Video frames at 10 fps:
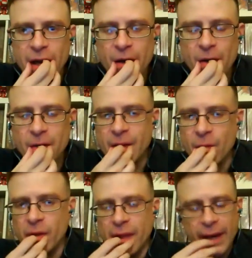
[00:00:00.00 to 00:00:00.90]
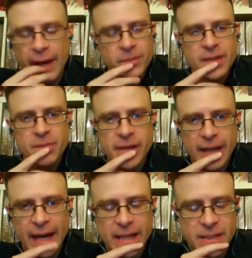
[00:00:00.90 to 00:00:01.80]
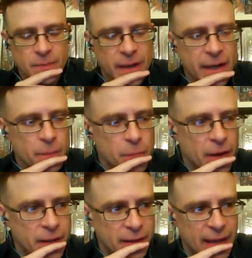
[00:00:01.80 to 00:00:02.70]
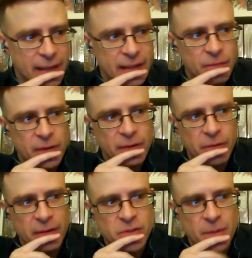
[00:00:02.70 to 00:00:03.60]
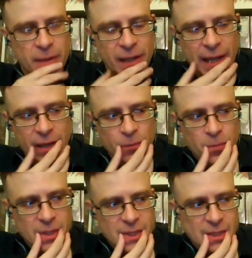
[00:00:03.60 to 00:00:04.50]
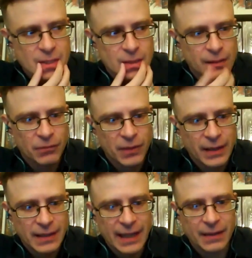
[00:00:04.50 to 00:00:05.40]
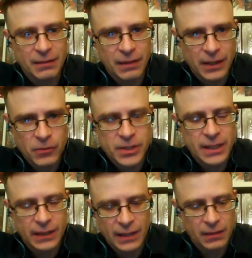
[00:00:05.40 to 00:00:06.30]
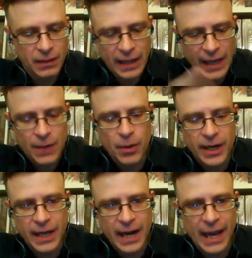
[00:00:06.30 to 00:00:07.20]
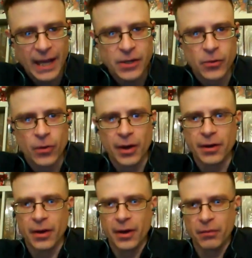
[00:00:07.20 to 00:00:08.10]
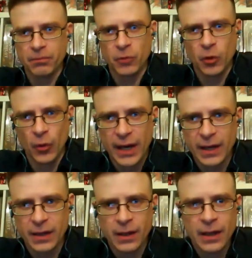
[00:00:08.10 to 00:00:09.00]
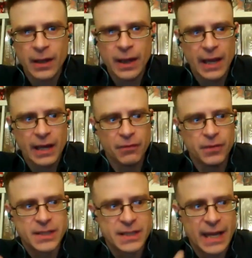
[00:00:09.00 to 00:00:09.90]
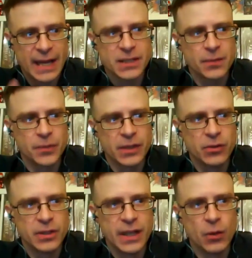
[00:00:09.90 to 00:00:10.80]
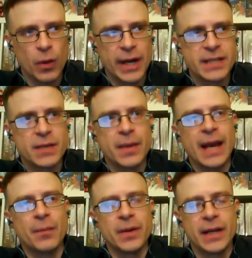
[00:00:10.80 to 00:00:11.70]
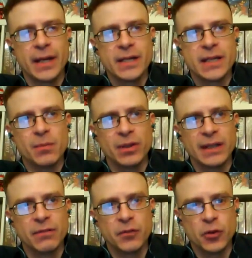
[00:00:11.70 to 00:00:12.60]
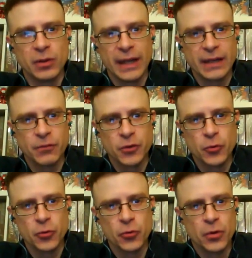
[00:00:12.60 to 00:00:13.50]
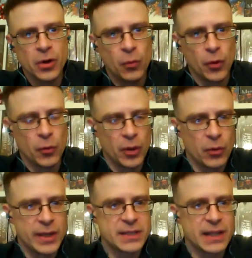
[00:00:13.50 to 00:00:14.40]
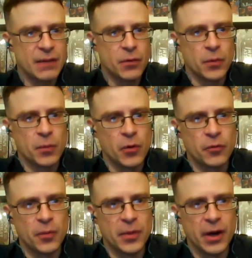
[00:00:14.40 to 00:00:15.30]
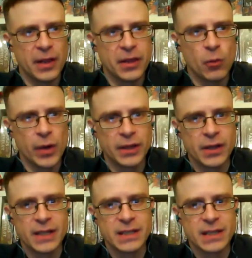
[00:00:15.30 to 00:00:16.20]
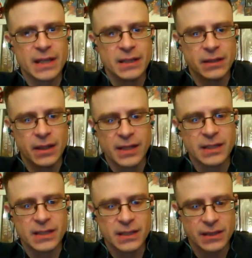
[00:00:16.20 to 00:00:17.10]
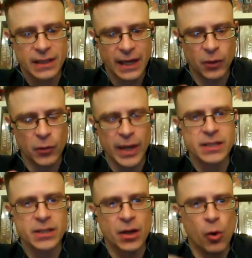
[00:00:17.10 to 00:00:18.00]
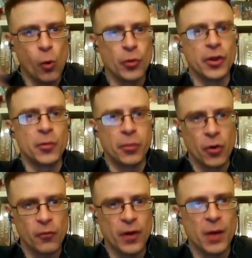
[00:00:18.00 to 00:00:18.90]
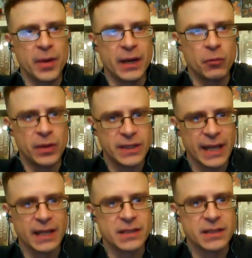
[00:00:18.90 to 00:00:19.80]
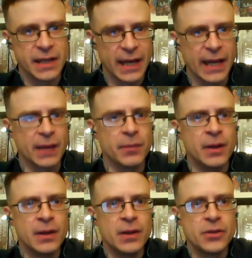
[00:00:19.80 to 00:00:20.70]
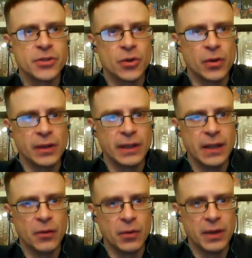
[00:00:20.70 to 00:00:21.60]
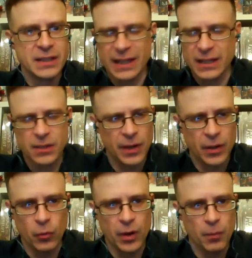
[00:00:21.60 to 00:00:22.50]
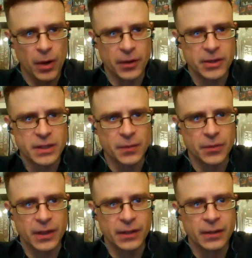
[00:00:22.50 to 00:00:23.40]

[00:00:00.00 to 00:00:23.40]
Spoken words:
heard that with IMDb it has some kind of bug, like even if somebody like like you were saying, that anybody can add you on a credit, and if it's not something you did, what ends up happening is, I believe, if you were to request to have it removed from there, I think what it does is that it creates a whole nother profile, but it retains the name. So it's like some kind of weird bug or something.